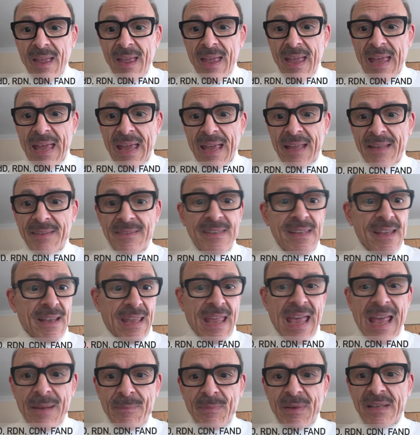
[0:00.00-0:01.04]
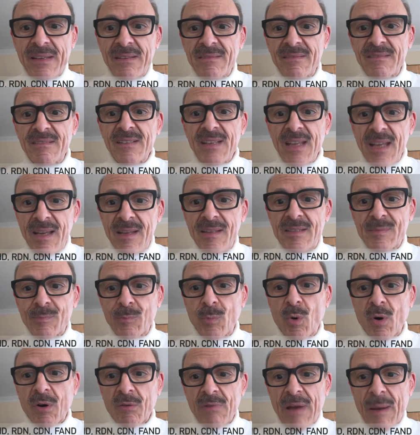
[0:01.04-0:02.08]
And the academy needs
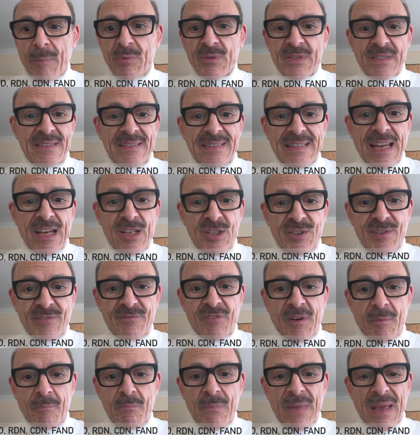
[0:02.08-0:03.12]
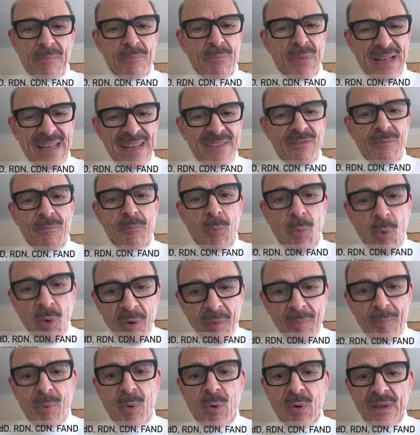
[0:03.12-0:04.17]
more representation from men, but even more
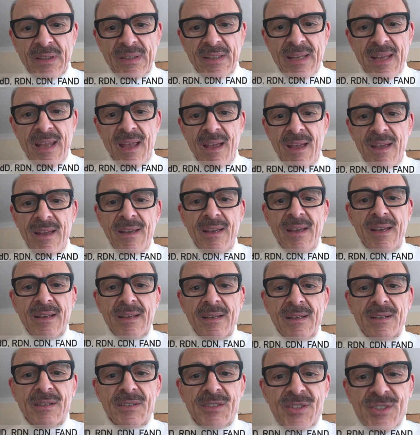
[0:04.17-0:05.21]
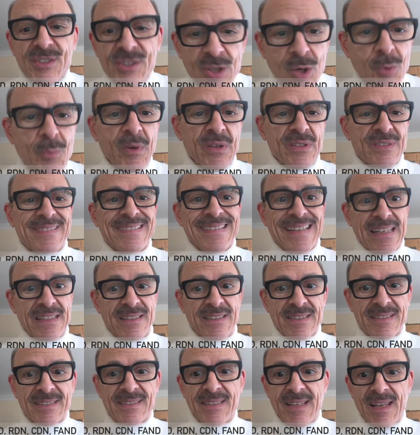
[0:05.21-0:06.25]
importantly, consumers need
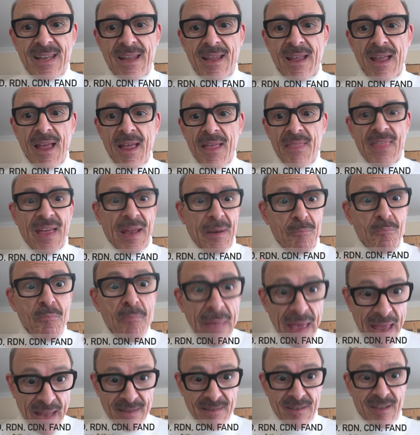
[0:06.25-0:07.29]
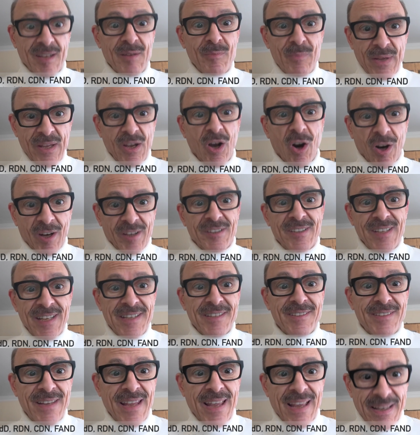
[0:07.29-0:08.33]
to see that men can be
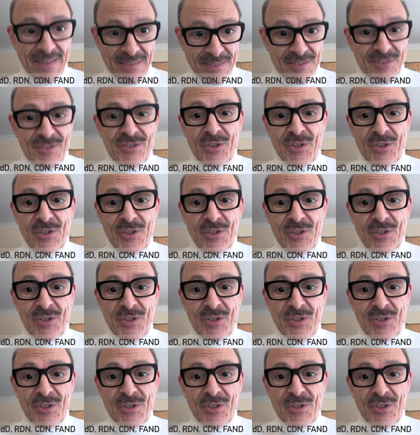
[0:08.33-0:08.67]
RDNs